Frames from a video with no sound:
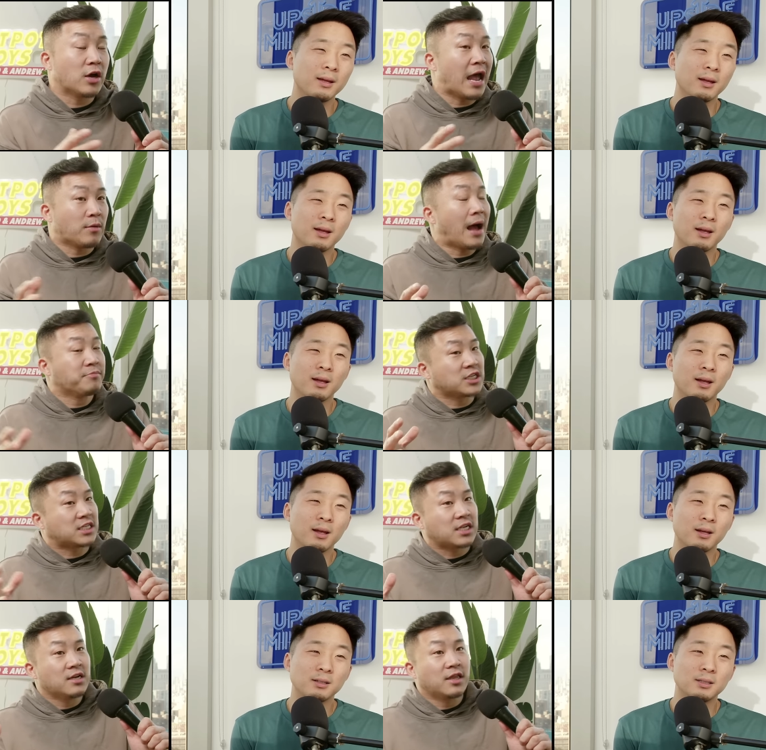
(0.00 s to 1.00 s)
Speaker 1: and I'm
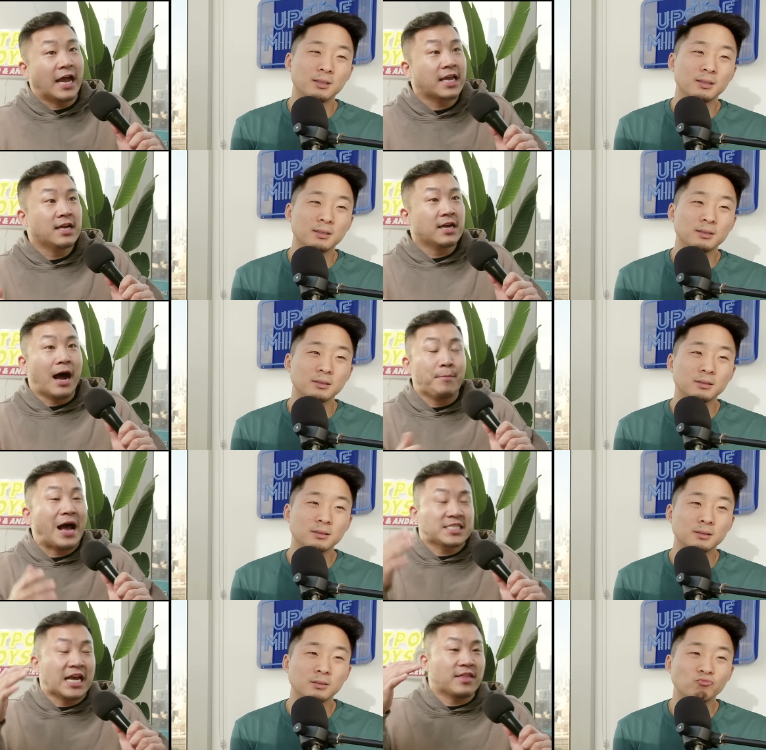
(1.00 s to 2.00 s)
just like. I'm not
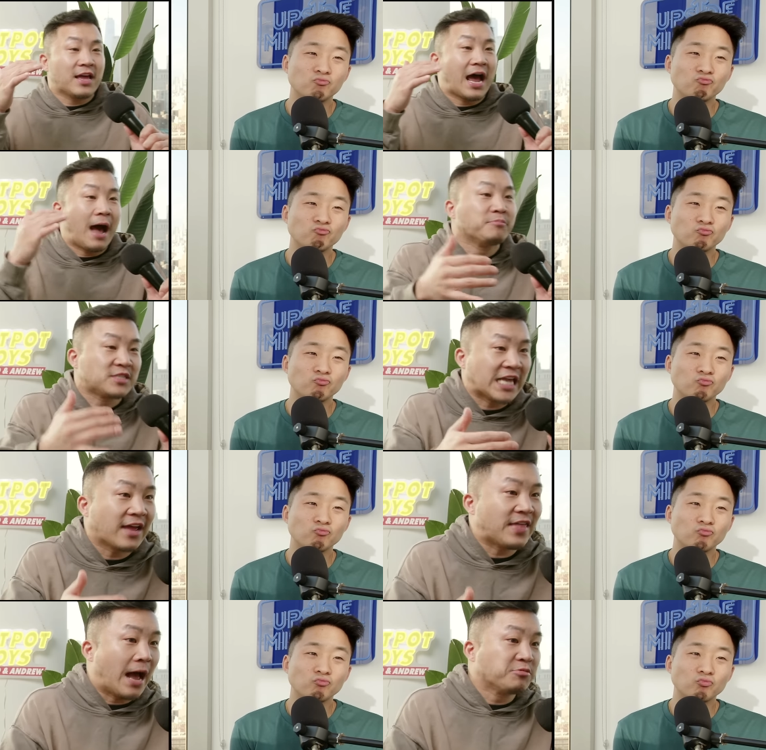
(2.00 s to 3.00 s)
saying that. I'm saying
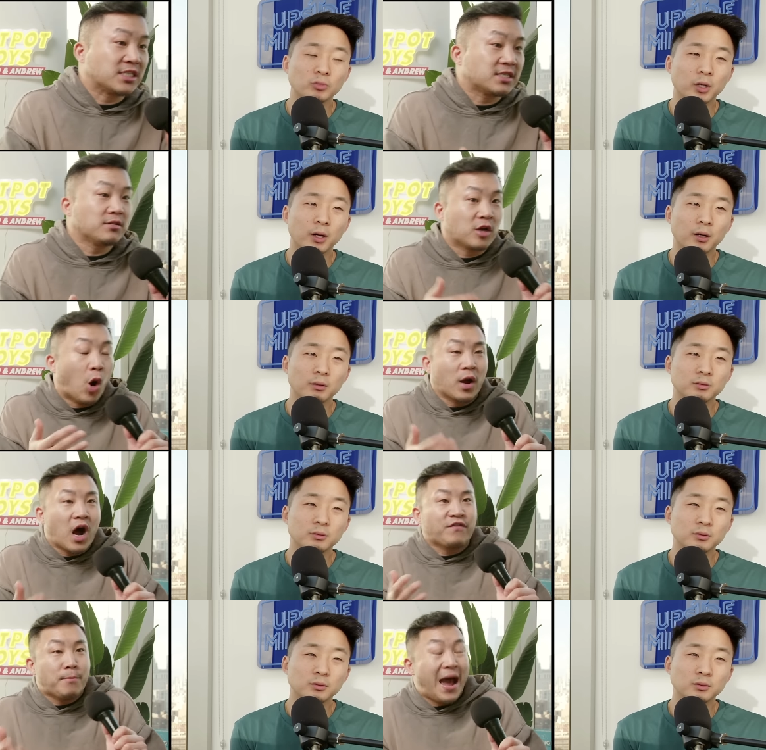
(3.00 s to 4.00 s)
that. I'm just yeah. going
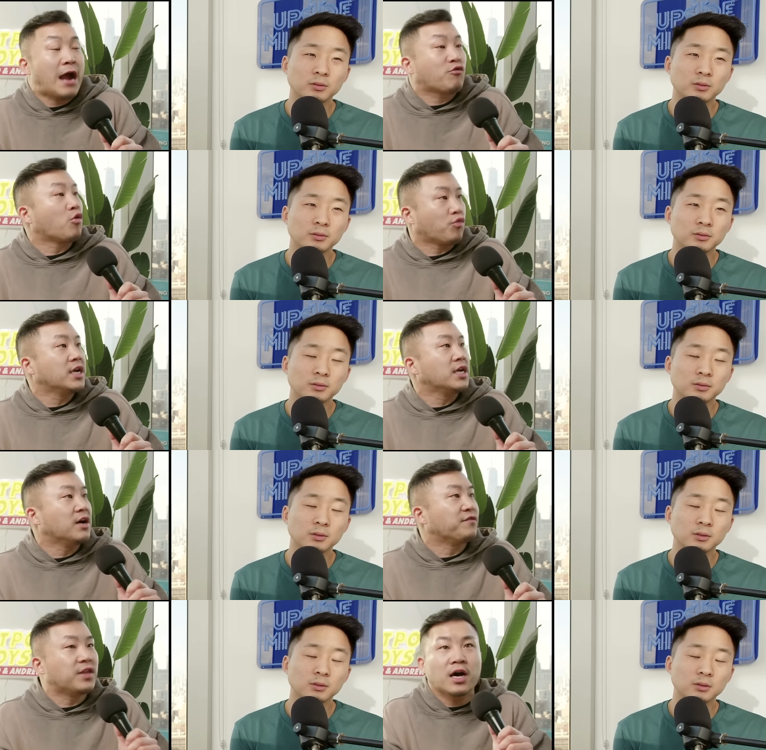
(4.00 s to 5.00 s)
off a macro read
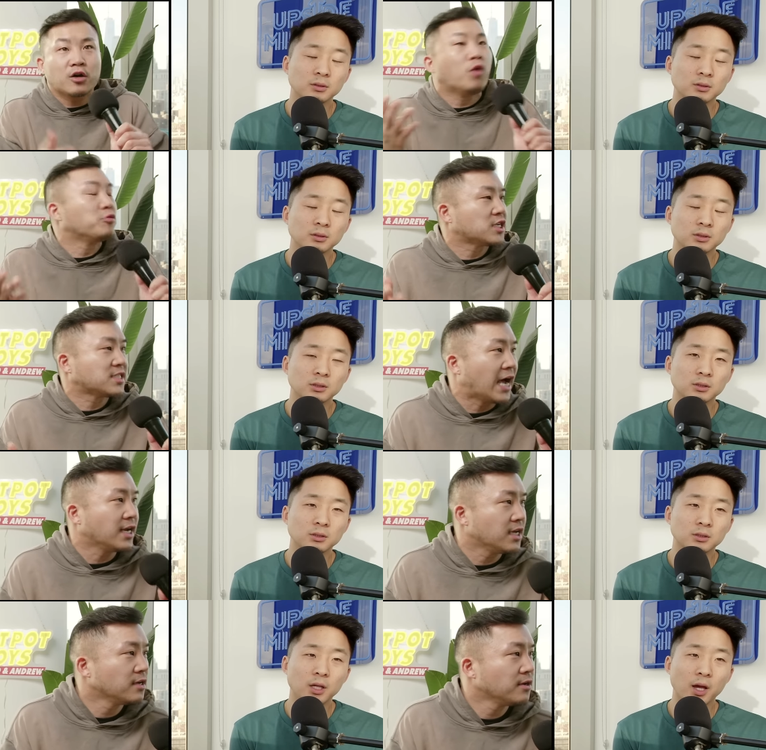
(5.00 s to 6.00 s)
of the global
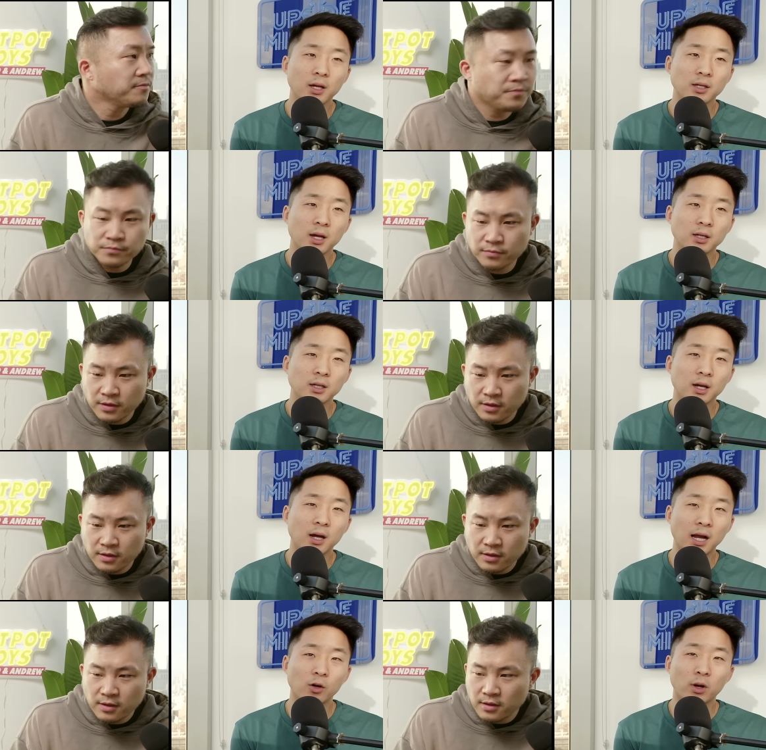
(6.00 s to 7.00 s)
society.
Speaker 2: Yeah, yeah, yeah.
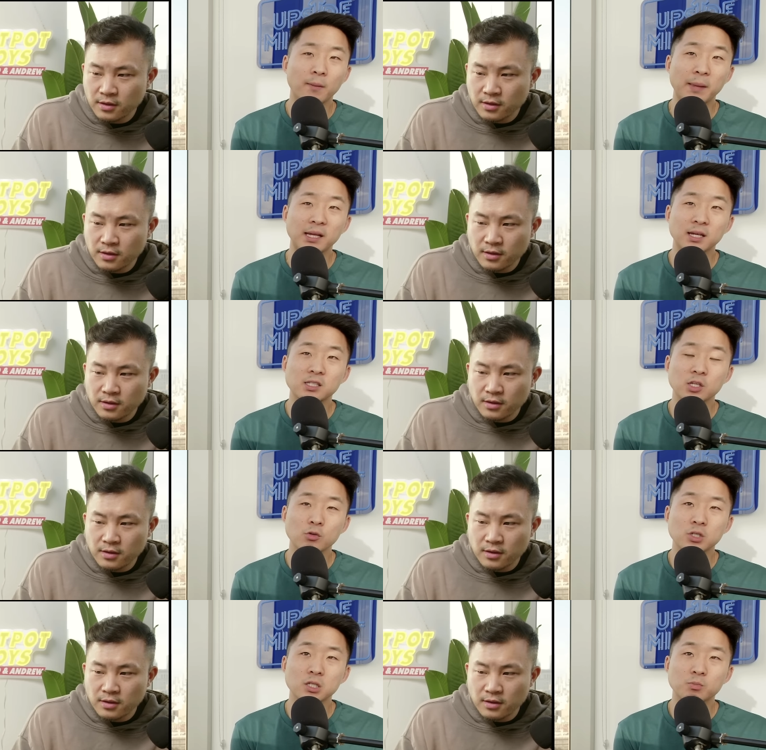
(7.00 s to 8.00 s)
I don't want to make
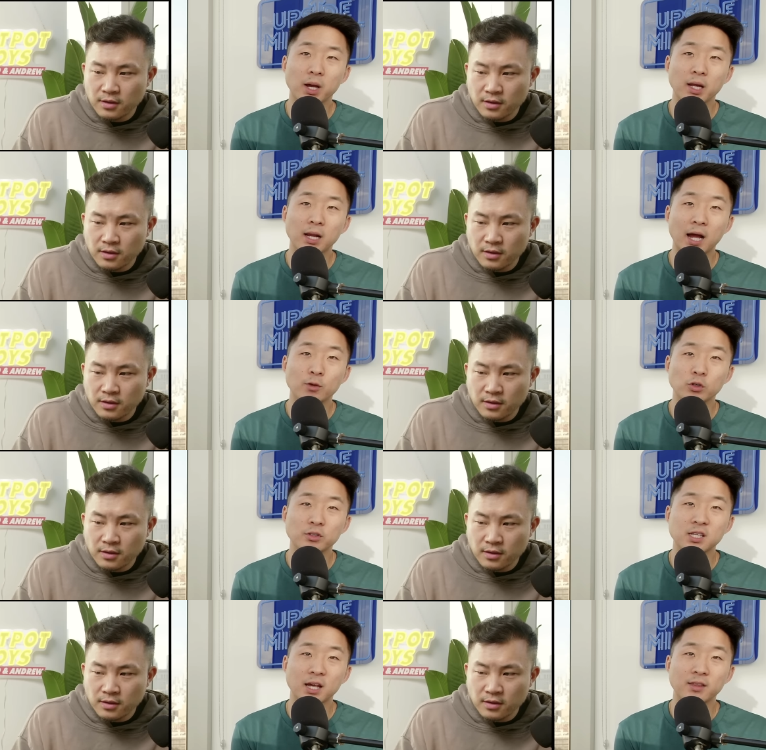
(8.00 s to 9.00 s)
excuses, but I will
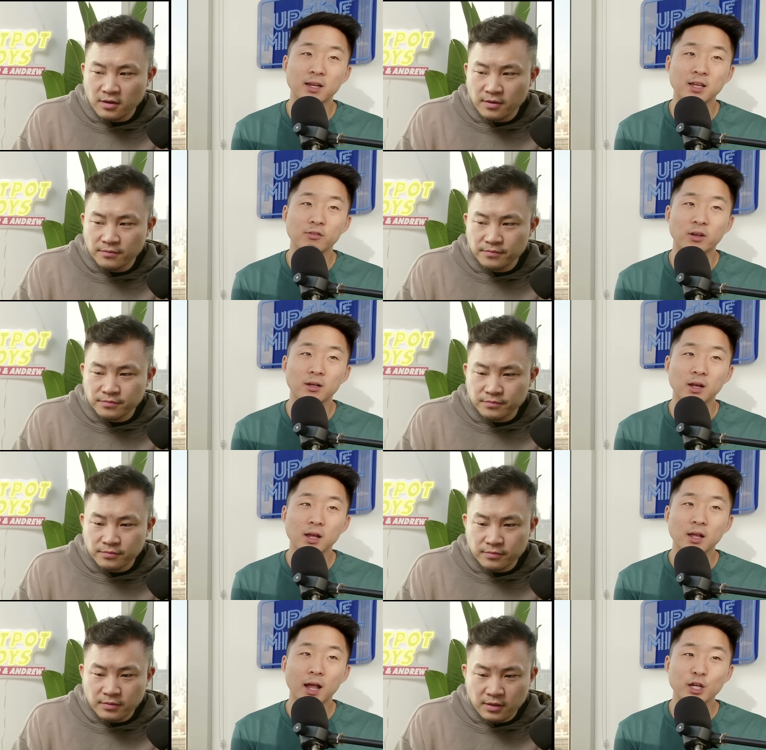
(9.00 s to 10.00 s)
say that even
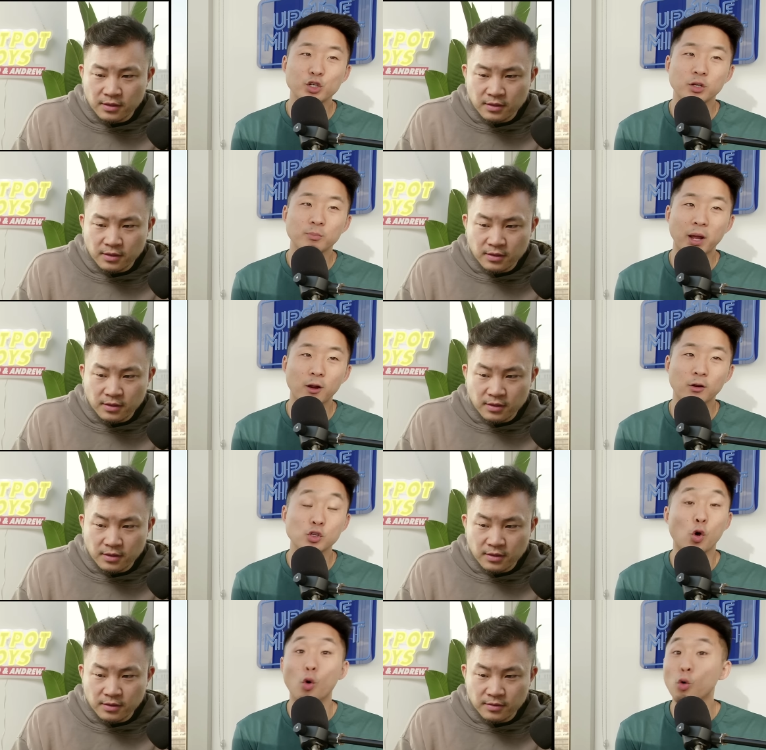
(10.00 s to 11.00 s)
Asian parents,
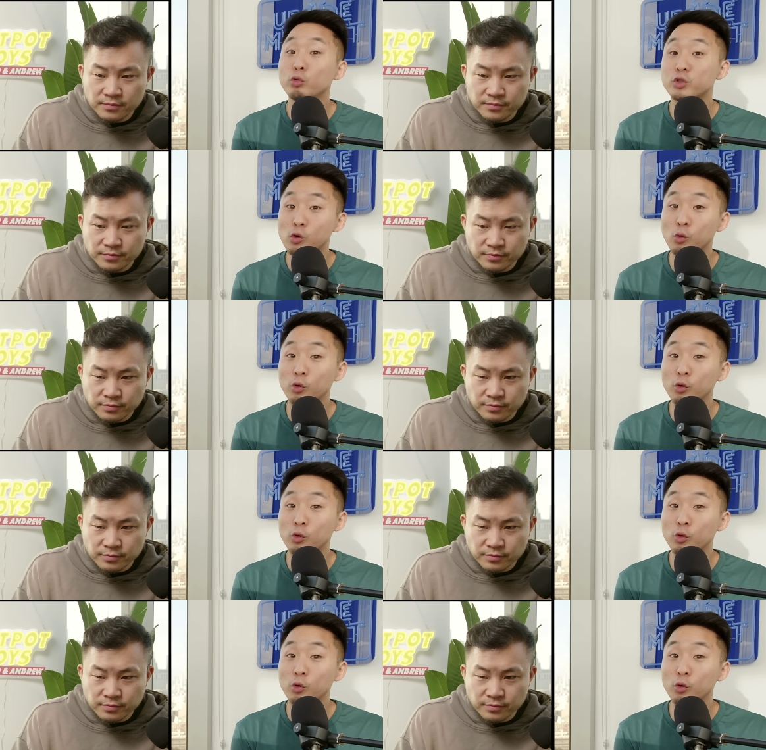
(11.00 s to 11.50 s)
old school